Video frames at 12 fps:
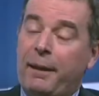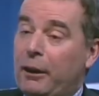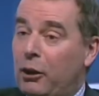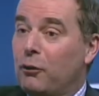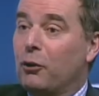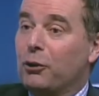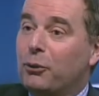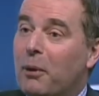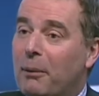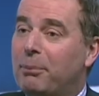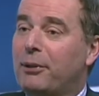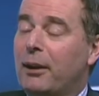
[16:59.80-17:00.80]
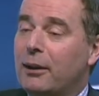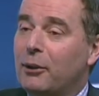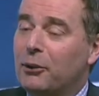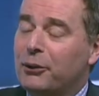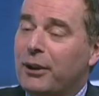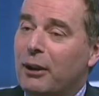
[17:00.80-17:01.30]
think you've got a website
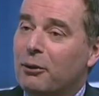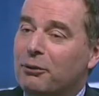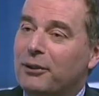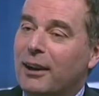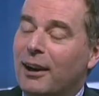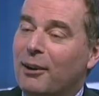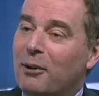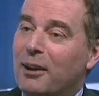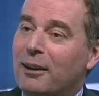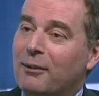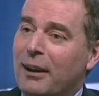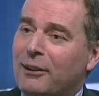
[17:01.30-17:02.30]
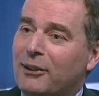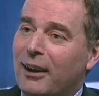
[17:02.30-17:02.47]
yourself, DIY Investor.